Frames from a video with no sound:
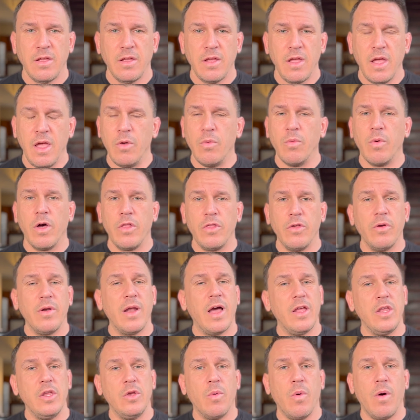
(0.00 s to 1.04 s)
and whether or
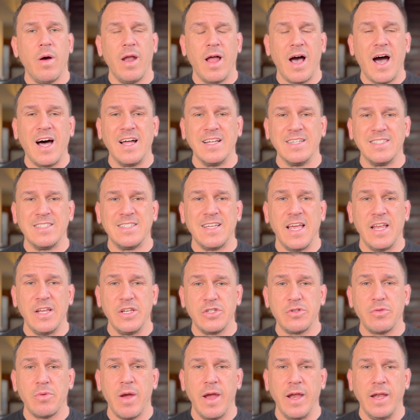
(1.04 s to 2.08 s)
not you want on site
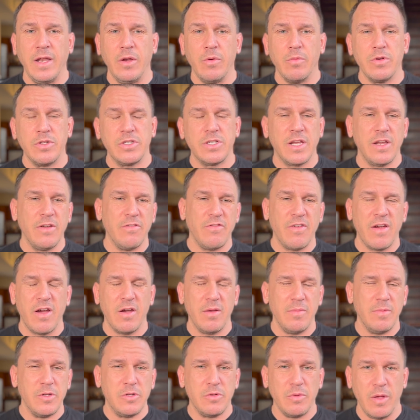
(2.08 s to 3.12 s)
training, which can
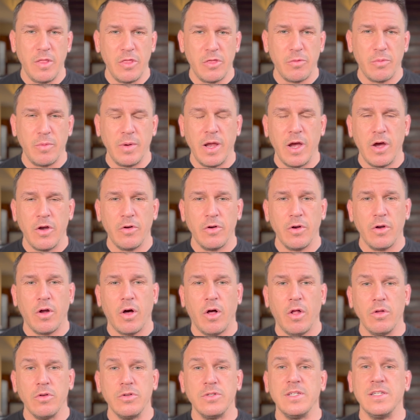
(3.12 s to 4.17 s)
vary between
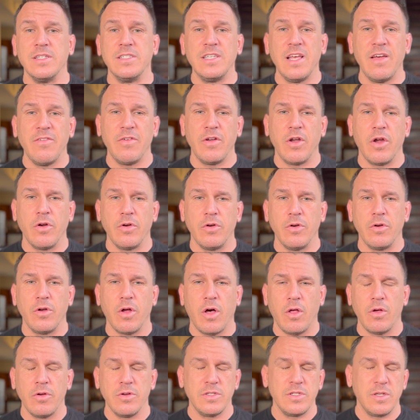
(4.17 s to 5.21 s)
$300 to
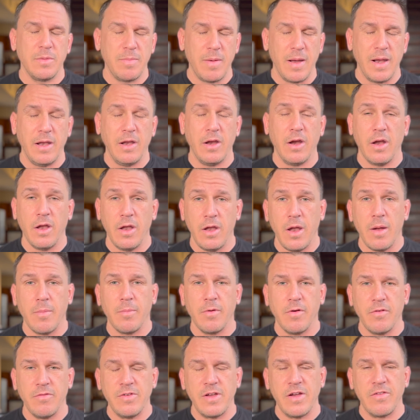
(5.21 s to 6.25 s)
$700 depending on a
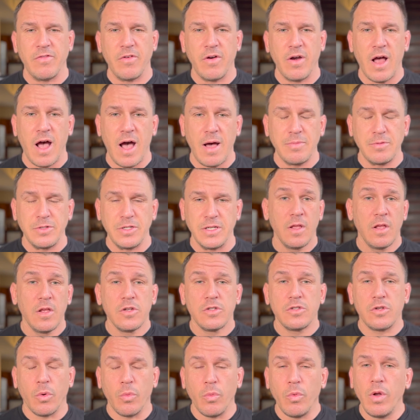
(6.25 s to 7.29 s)
number of different options.
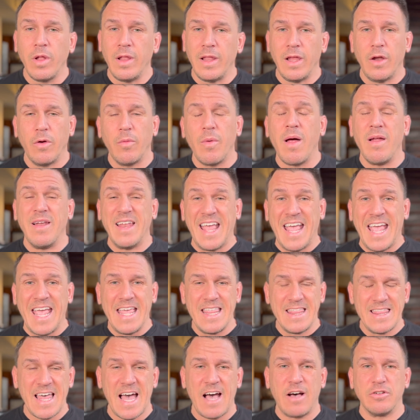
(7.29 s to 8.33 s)
So, really around
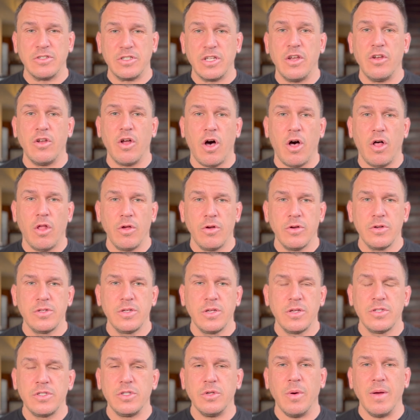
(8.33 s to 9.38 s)
$8,000.
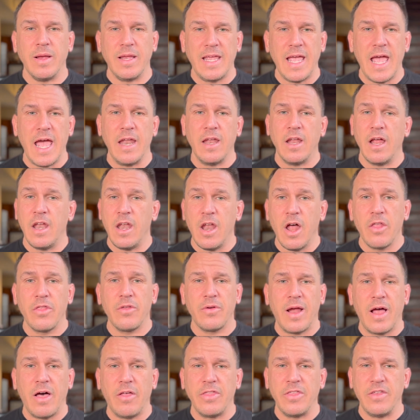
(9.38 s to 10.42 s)
So, again, another
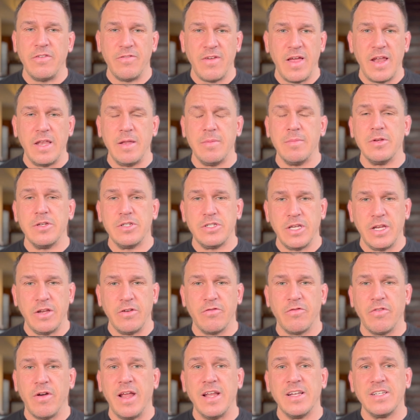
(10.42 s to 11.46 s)
healthy vending machine
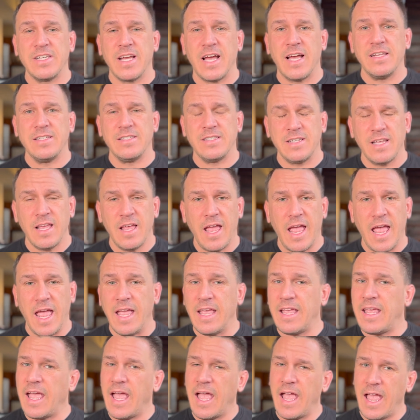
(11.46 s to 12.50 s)
franchise
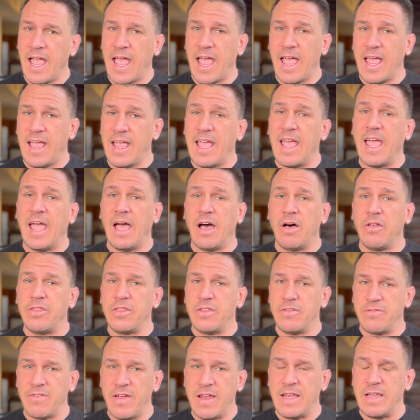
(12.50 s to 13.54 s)
aka a
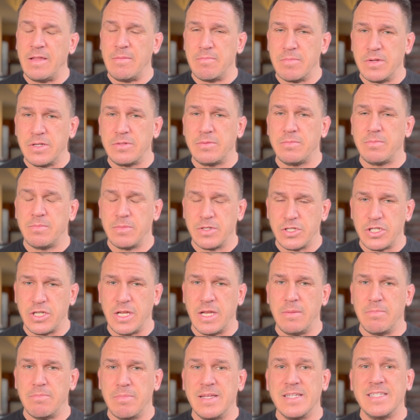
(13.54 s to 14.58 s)
healthy vending ma-
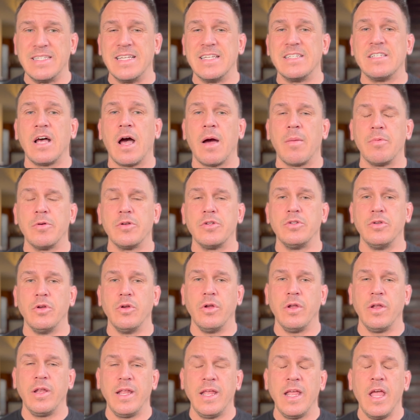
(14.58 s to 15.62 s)
machine business
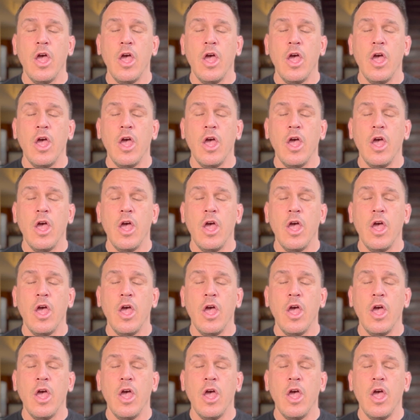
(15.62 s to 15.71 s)
opportunity,